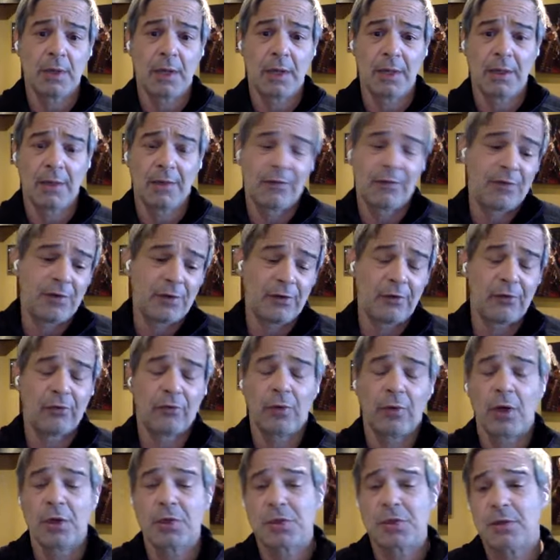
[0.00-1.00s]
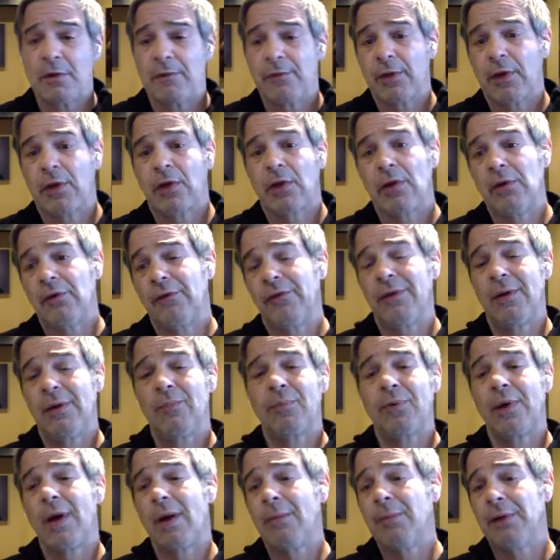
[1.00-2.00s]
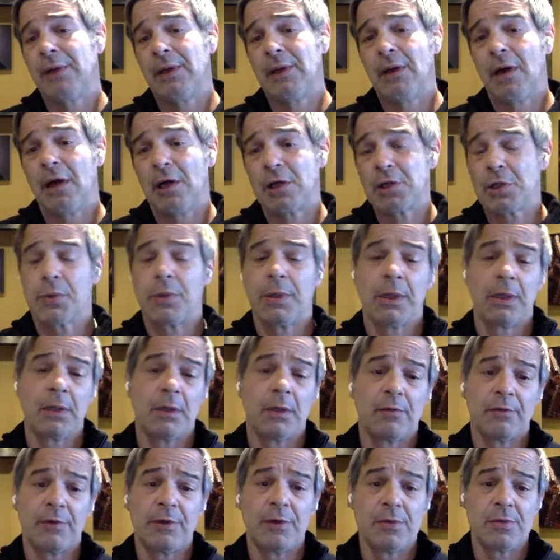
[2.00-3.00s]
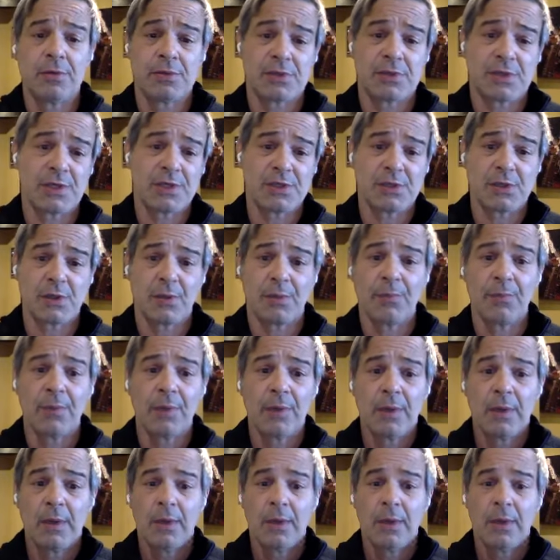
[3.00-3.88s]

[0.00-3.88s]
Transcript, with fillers: and it's the destruction of the currency and probably ushering in of a new system